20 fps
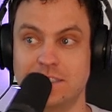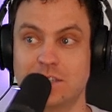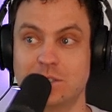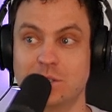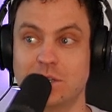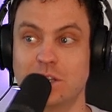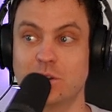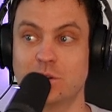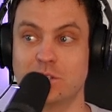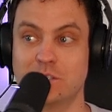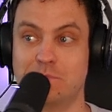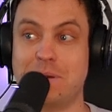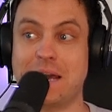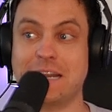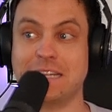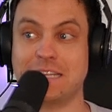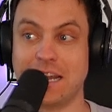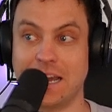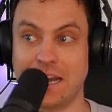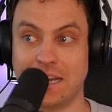It, it, was
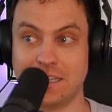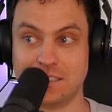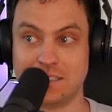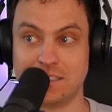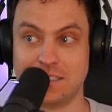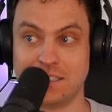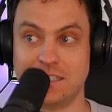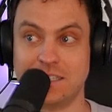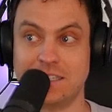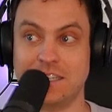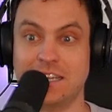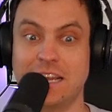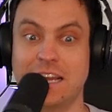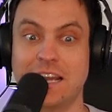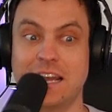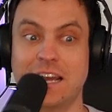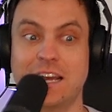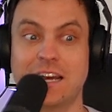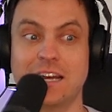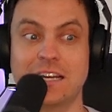petty cash,
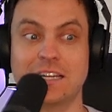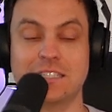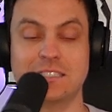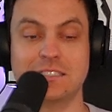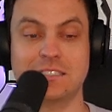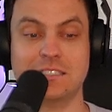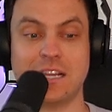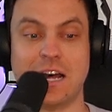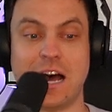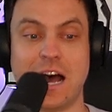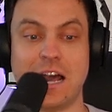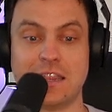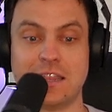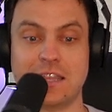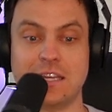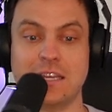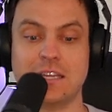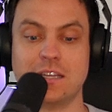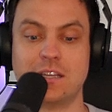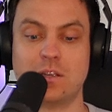and I
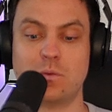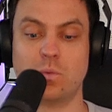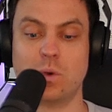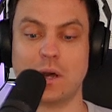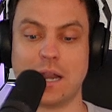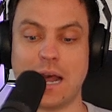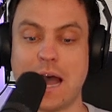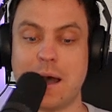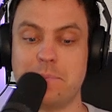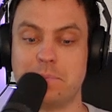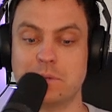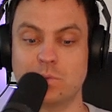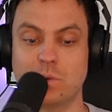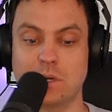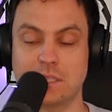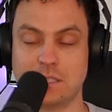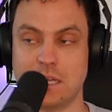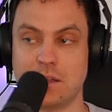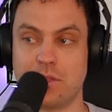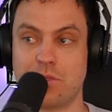think what happened
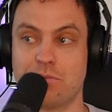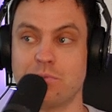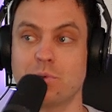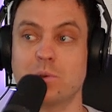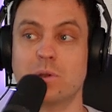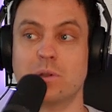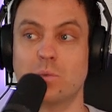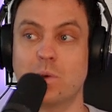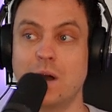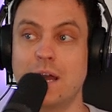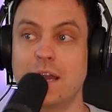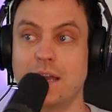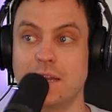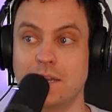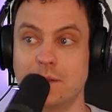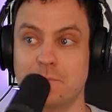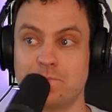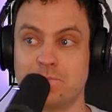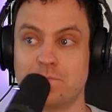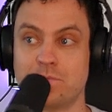was I threw it
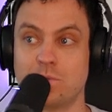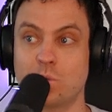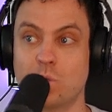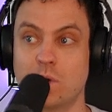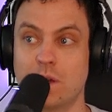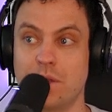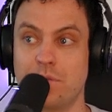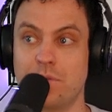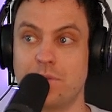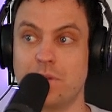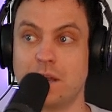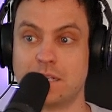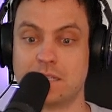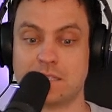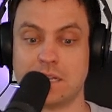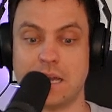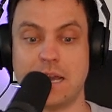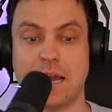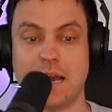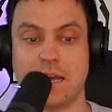away with
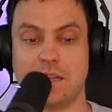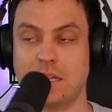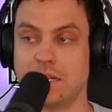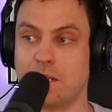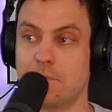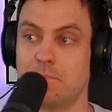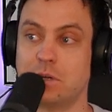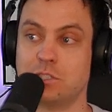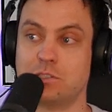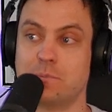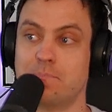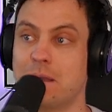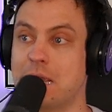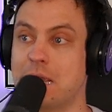because uh, I had like a bunch of